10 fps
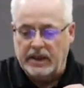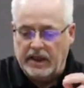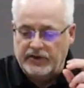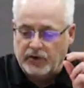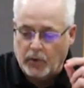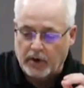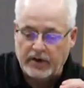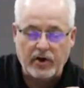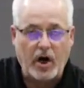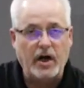Is the word
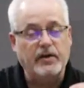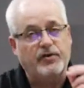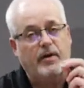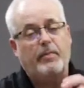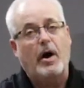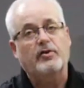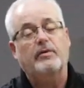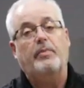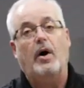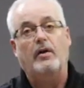of God, as the
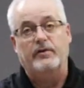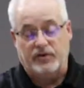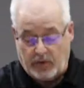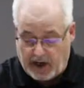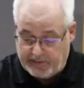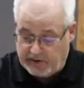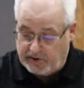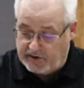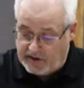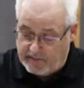Apostle Paul described it
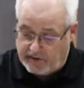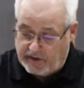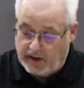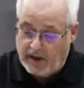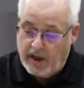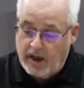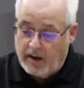to Timothy,